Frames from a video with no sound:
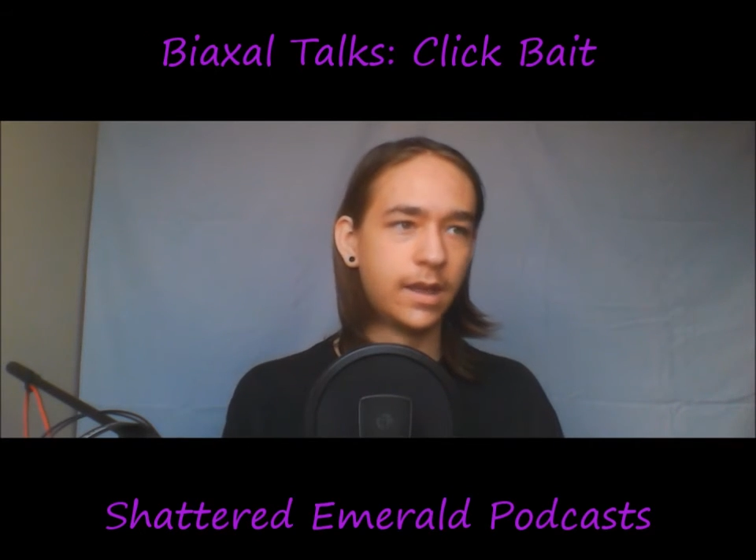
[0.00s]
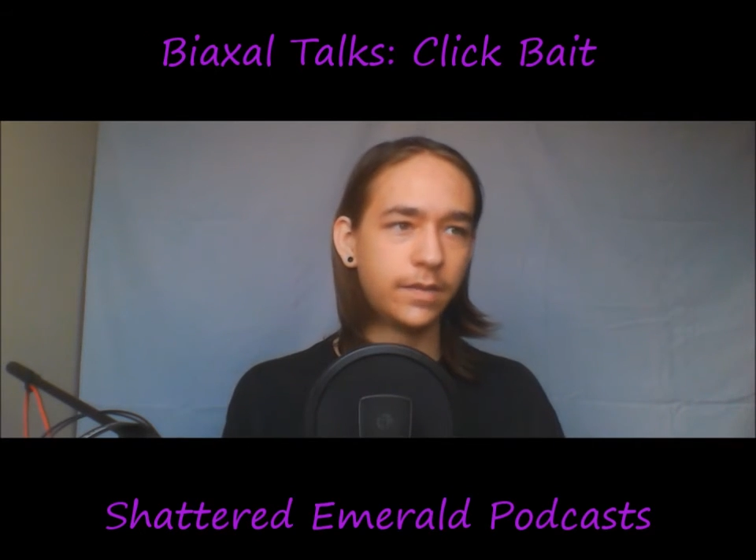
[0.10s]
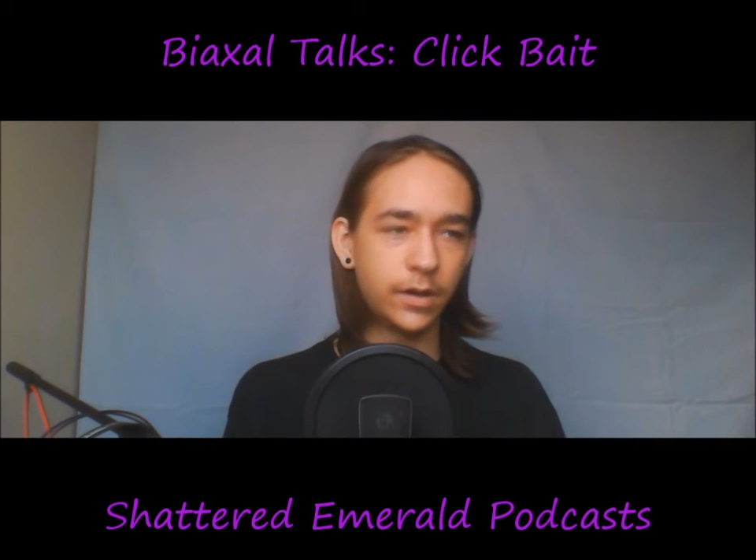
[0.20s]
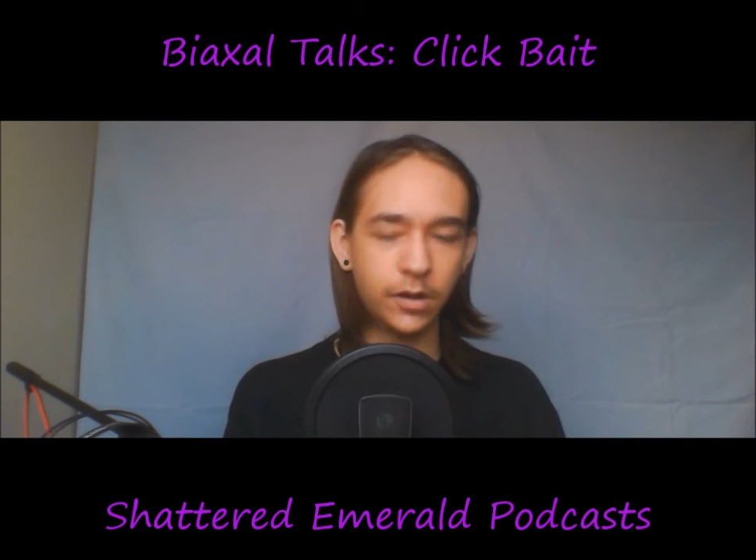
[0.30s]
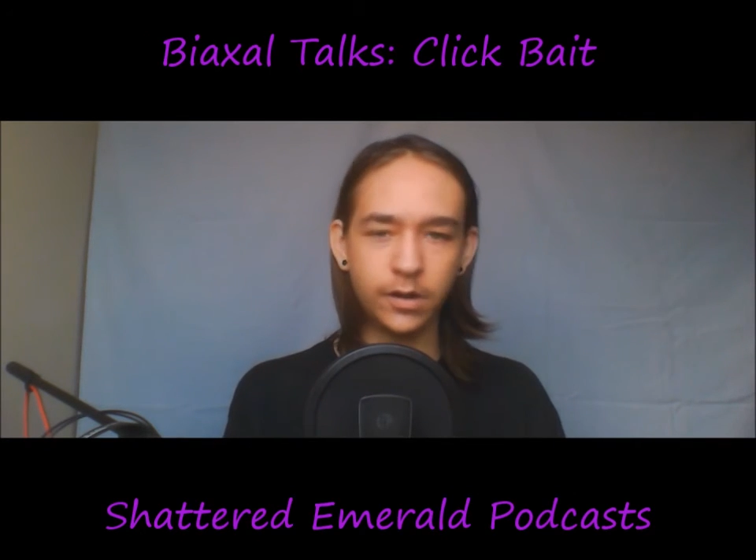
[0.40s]

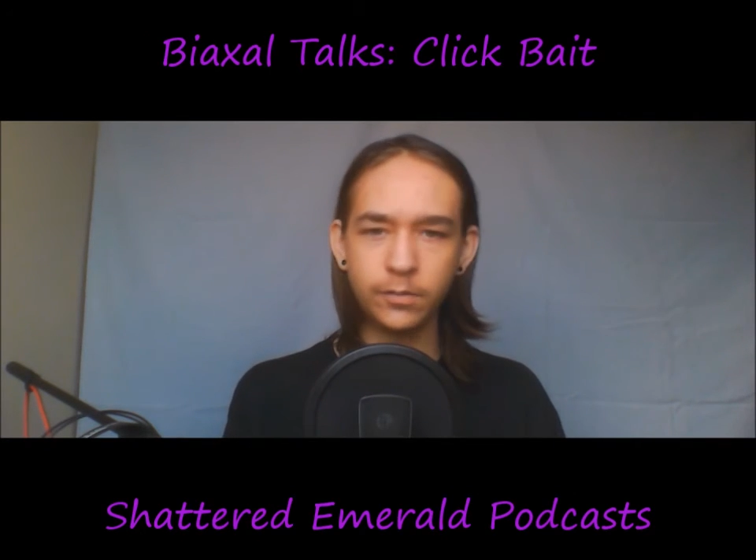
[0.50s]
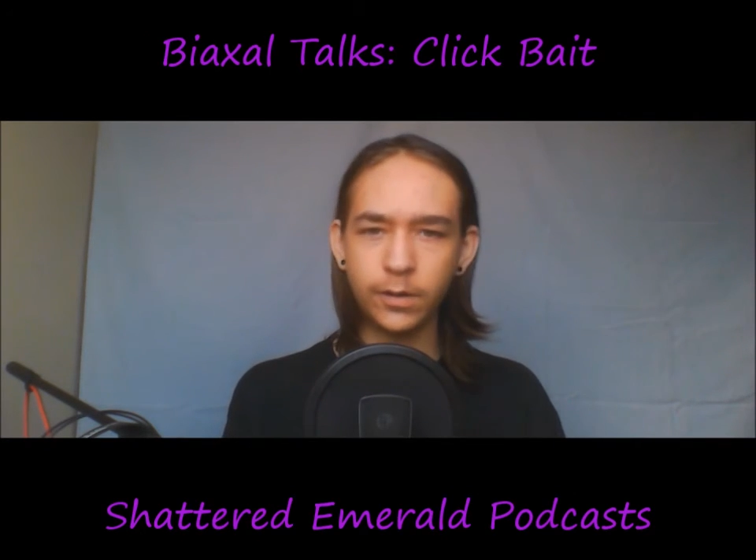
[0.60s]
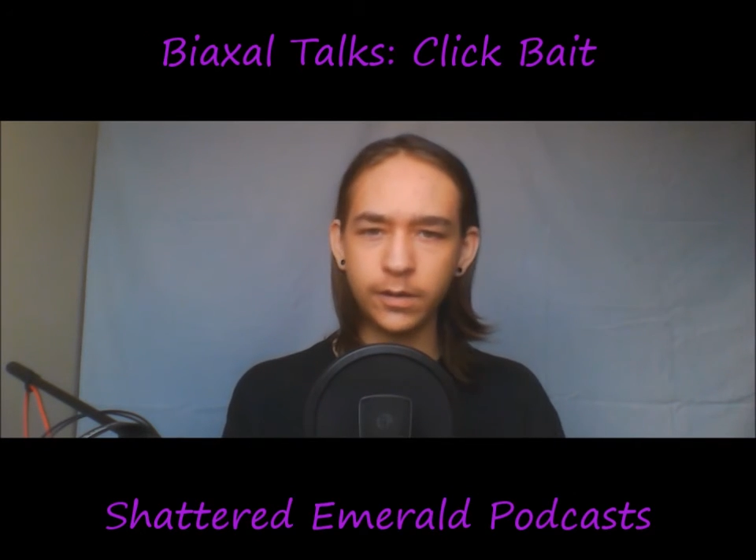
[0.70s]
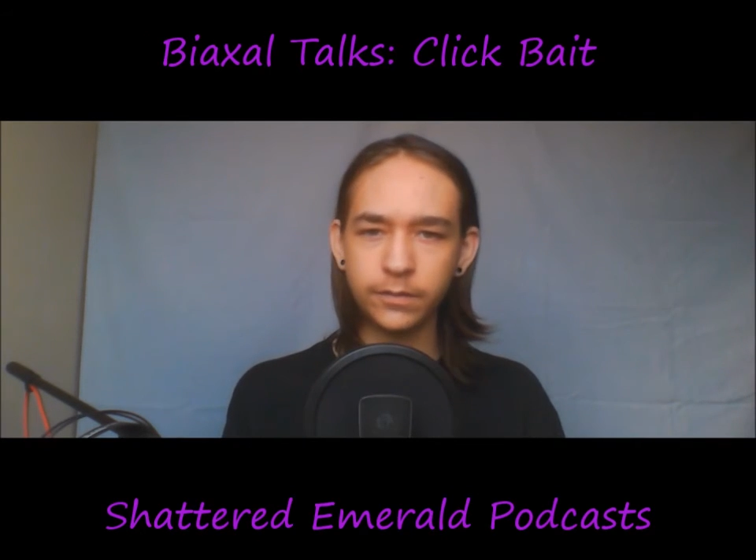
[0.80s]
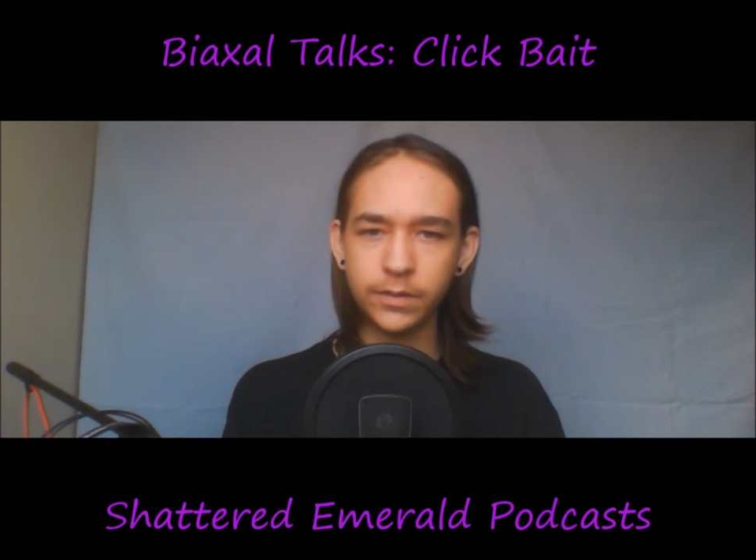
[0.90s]
that are
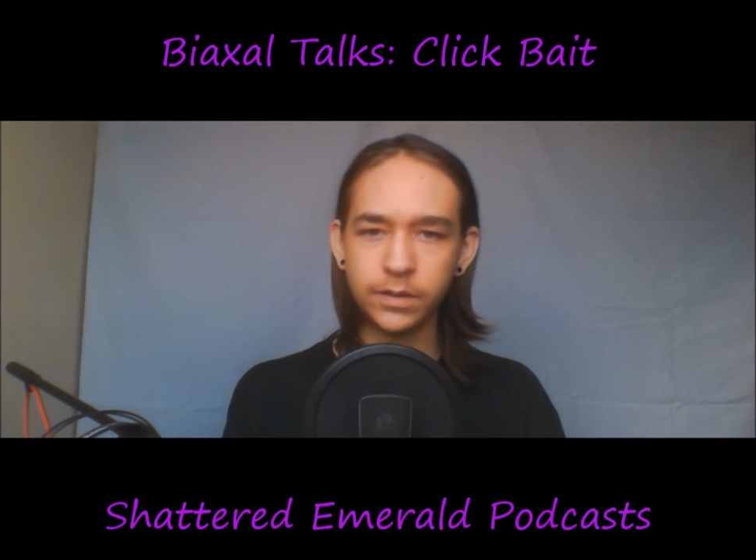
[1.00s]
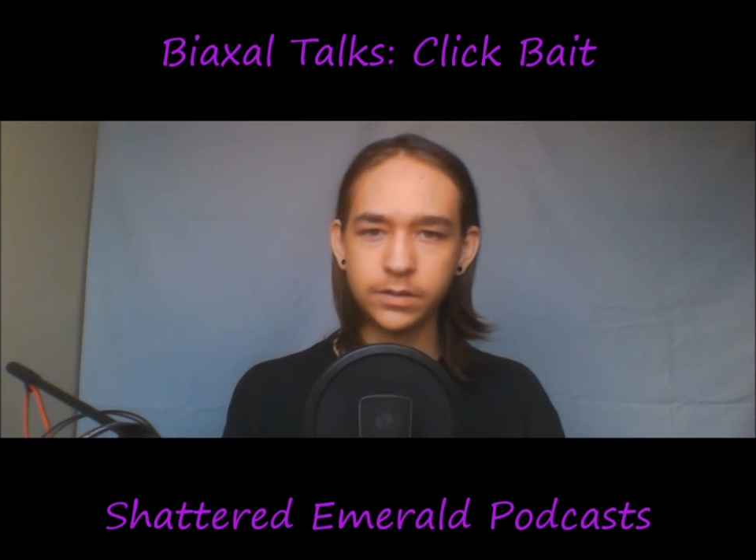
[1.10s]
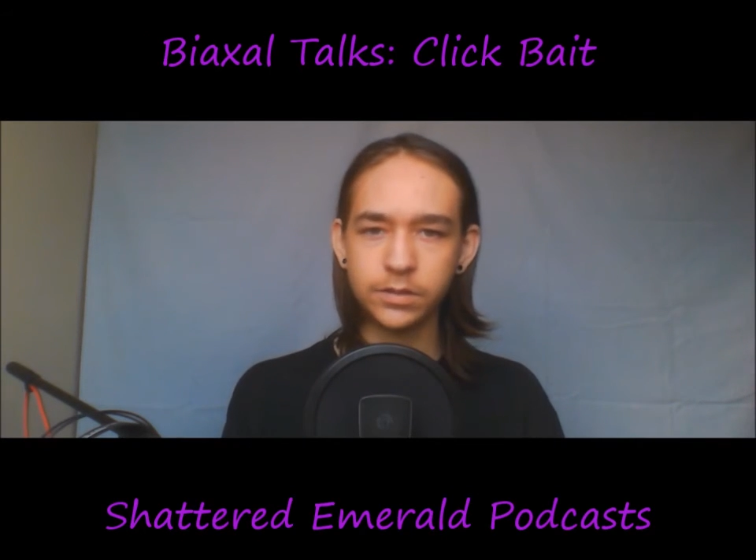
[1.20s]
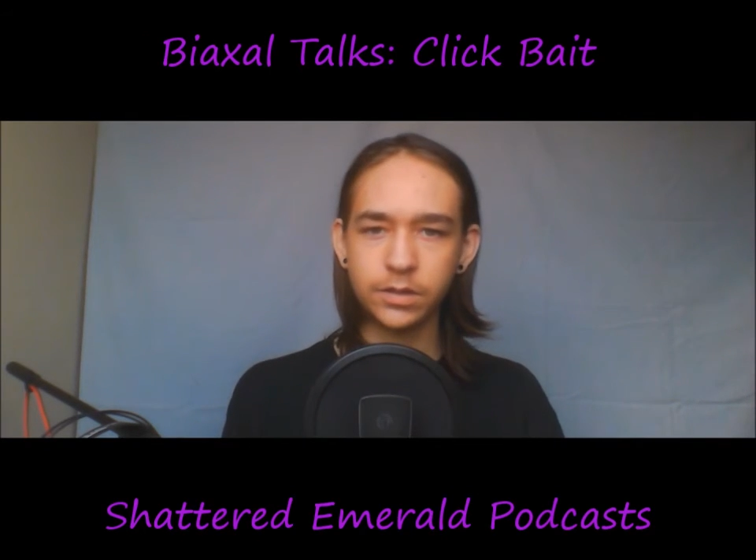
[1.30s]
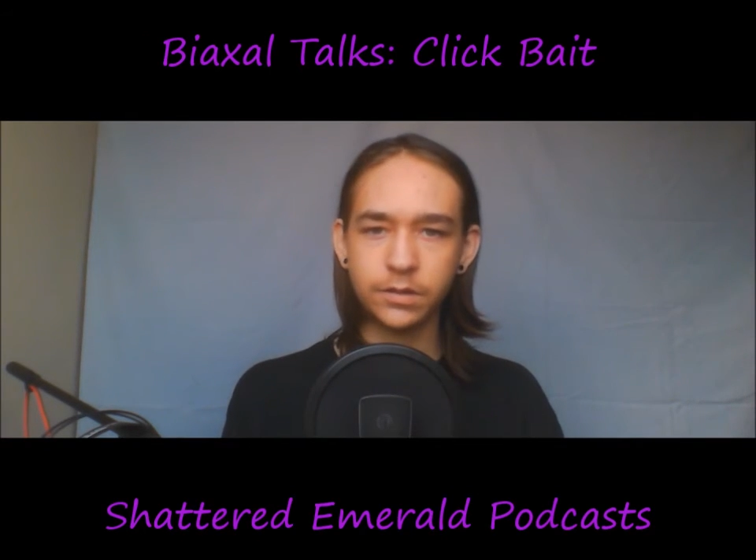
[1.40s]

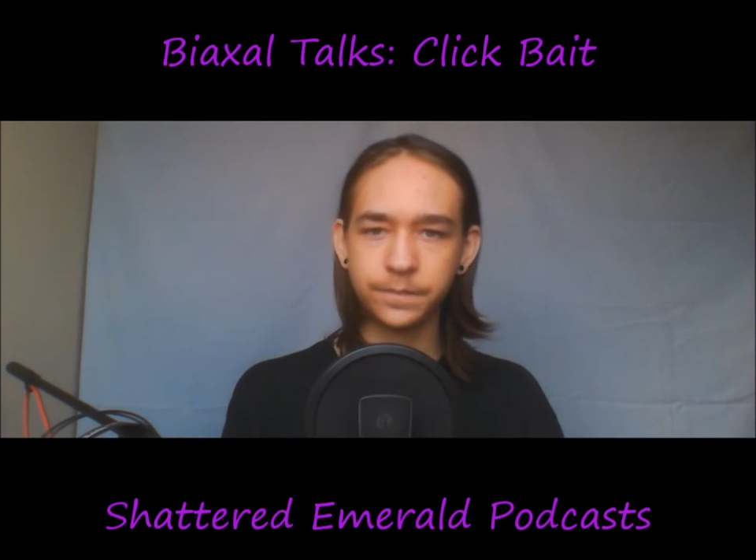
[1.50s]
irrelevant,